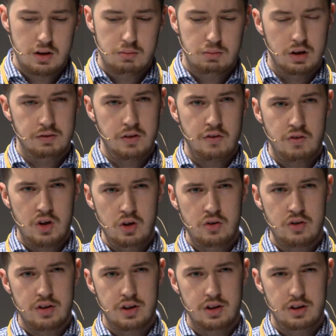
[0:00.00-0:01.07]
but if you've
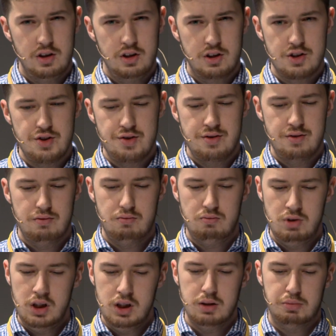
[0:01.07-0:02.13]
used it, you can
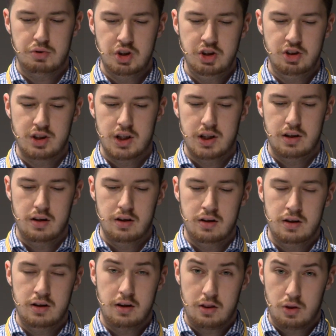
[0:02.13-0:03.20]
really appreciate
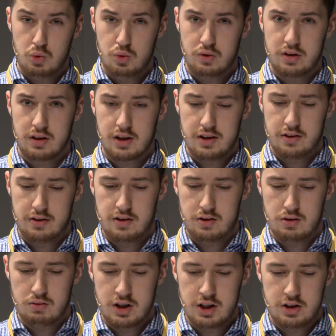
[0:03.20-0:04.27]
the thought and
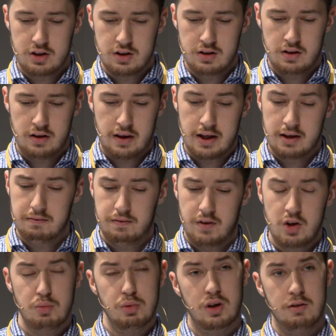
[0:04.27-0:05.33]
consideration that
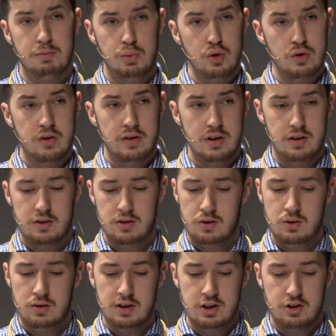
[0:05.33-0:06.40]
Facebook have put
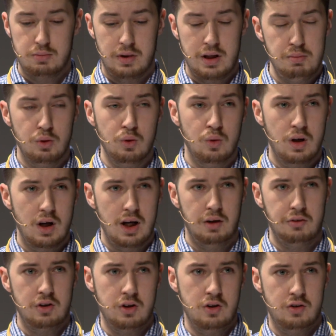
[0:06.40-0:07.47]
into teaching people how
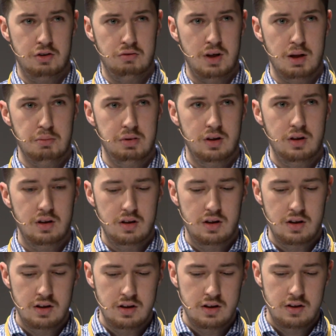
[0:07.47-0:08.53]
to use their app,
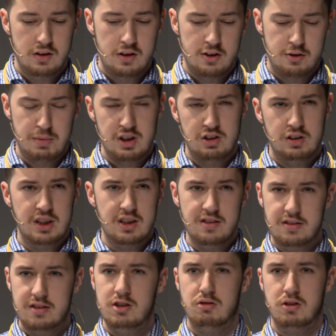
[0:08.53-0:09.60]
especially
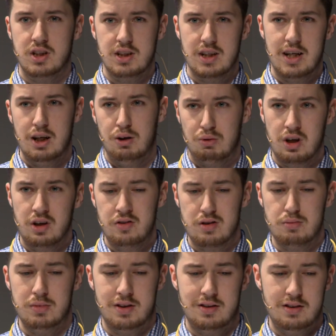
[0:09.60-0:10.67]
considering how
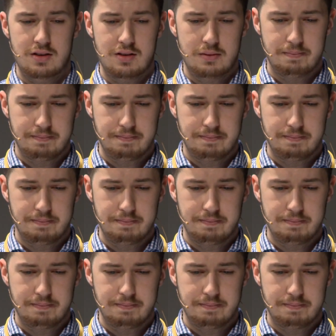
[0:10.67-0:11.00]
custom it is.